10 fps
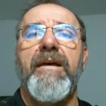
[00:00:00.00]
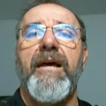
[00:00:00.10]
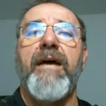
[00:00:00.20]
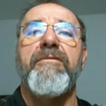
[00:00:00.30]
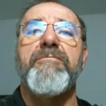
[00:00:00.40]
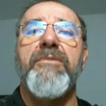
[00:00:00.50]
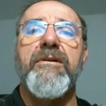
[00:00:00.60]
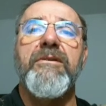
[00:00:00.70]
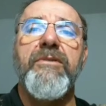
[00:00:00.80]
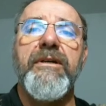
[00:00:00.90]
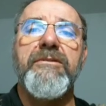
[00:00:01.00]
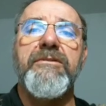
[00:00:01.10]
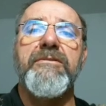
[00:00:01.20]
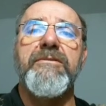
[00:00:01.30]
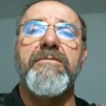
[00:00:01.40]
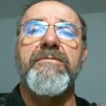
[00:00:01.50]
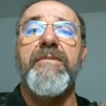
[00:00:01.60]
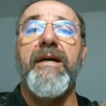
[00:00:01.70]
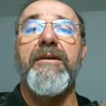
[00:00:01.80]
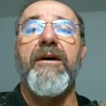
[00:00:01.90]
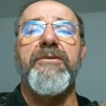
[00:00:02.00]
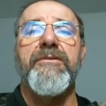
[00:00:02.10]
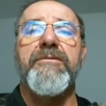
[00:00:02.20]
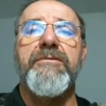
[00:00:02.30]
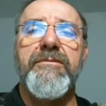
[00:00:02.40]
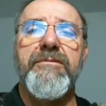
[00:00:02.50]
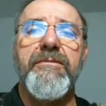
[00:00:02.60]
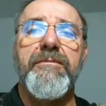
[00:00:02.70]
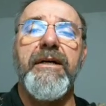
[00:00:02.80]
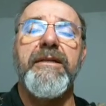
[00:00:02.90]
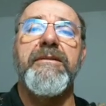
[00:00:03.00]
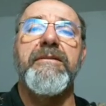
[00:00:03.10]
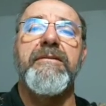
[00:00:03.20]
Avi Berkowitz, and others, but